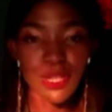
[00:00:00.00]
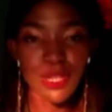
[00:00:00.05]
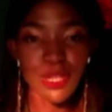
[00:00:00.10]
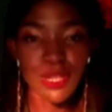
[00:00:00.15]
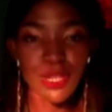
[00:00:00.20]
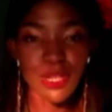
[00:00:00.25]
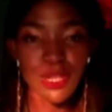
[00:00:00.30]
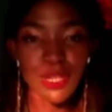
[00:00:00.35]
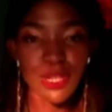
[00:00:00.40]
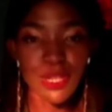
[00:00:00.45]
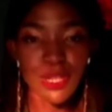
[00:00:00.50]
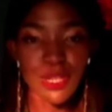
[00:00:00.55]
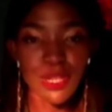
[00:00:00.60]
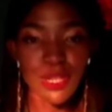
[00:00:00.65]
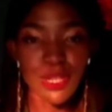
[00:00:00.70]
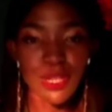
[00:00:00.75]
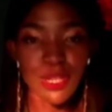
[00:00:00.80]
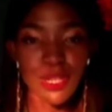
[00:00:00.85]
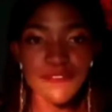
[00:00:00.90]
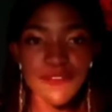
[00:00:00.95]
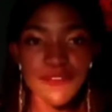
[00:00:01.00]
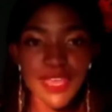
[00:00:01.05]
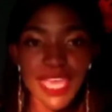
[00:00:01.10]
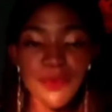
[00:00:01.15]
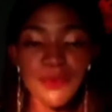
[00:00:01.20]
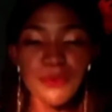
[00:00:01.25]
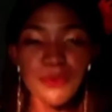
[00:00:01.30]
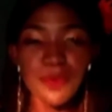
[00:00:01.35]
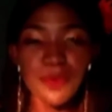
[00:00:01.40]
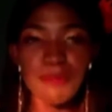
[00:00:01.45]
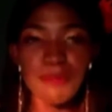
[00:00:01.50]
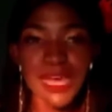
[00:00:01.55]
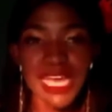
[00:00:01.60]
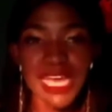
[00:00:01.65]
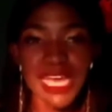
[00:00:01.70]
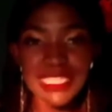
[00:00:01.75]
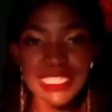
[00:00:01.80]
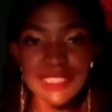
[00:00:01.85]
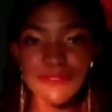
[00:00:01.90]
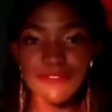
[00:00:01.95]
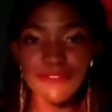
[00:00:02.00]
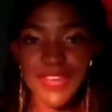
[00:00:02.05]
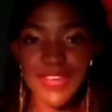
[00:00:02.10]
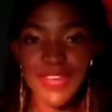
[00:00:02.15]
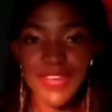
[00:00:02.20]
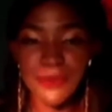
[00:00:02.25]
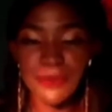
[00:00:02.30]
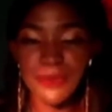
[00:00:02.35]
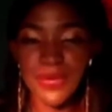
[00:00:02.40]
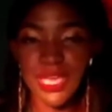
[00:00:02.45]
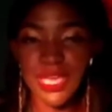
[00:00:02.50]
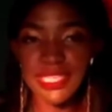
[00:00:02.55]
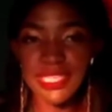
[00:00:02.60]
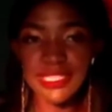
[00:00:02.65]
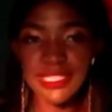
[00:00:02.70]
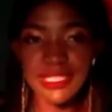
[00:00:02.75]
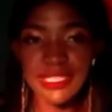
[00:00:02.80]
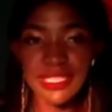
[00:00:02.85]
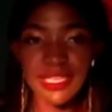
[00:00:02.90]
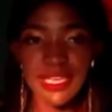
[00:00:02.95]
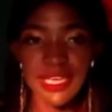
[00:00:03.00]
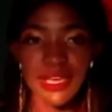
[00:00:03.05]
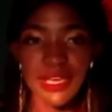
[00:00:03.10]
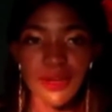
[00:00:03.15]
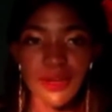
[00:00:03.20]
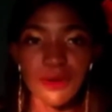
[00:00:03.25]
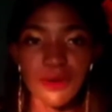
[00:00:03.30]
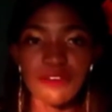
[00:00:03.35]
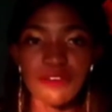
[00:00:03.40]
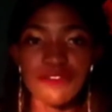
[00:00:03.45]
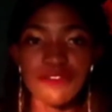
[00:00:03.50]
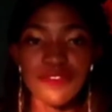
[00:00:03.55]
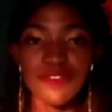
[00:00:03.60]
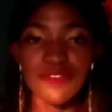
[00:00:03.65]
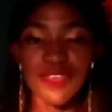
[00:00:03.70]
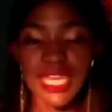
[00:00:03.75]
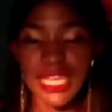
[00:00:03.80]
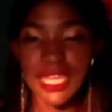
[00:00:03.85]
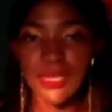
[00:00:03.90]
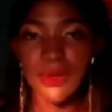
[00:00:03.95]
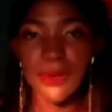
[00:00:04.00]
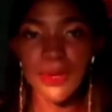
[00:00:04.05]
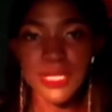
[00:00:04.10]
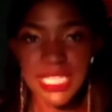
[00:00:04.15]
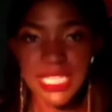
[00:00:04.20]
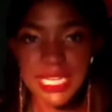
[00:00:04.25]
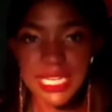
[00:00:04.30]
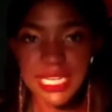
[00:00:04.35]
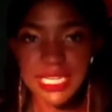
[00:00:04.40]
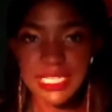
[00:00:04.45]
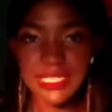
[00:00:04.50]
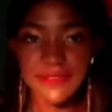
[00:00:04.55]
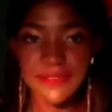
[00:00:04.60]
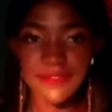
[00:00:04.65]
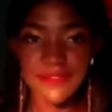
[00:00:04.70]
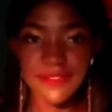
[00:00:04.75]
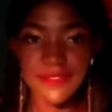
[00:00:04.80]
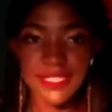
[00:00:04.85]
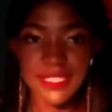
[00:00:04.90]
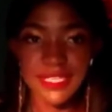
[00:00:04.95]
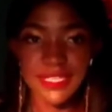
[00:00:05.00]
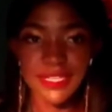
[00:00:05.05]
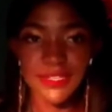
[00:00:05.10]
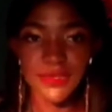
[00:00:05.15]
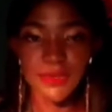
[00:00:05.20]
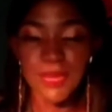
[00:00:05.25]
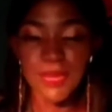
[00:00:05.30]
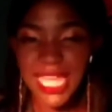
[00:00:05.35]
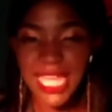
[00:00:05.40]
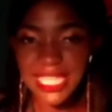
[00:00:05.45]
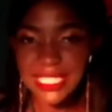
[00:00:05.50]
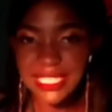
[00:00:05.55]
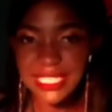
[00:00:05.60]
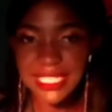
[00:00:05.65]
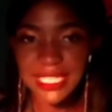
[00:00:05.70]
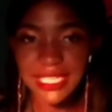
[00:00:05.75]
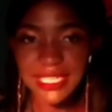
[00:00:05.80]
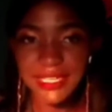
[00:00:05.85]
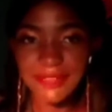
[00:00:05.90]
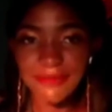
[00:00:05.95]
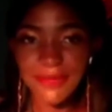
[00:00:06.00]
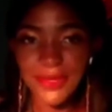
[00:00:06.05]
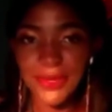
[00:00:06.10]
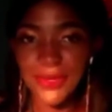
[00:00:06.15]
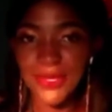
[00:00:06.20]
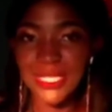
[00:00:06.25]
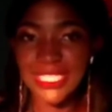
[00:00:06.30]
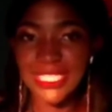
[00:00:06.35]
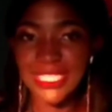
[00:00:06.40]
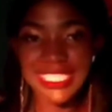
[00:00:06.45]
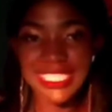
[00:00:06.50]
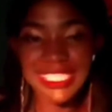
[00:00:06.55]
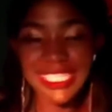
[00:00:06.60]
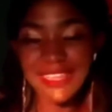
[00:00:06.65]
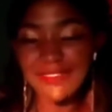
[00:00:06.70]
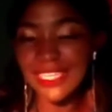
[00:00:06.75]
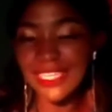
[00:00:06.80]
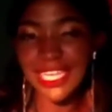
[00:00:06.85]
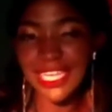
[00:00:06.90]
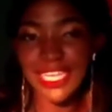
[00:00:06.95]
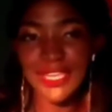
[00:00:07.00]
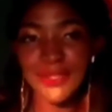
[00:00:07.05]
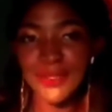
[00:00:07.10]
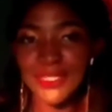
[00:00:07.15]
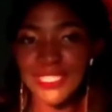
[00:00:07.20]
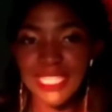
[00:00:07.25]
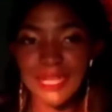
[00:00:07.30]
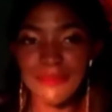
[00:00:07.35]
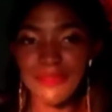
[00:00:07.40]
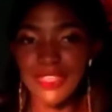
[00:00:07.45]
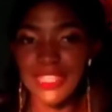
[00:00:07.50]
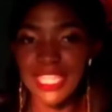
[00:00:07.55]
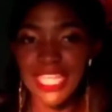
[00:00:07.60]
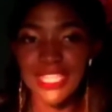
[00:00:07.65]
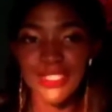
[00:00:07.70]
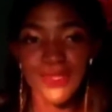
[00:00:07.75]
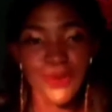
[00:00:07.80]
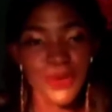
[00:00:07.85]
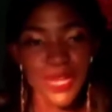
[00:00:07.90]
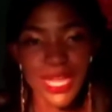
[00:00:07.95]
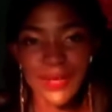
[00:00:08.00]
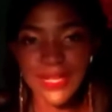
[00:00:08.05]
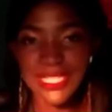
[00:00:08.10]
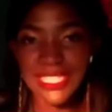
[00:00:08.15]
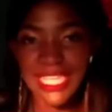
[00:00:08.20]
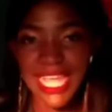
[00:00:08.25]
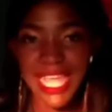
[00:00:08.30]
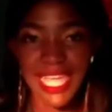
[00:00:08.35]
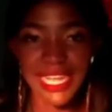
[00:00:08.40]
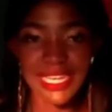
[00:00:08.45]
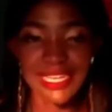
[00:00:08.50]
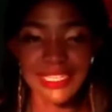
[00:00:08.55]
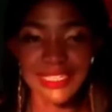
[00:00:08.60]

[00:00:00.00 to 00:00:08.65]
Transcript: So if, and we must find ways of getting alternatives to plastic, because it's definitely not something that's on our side.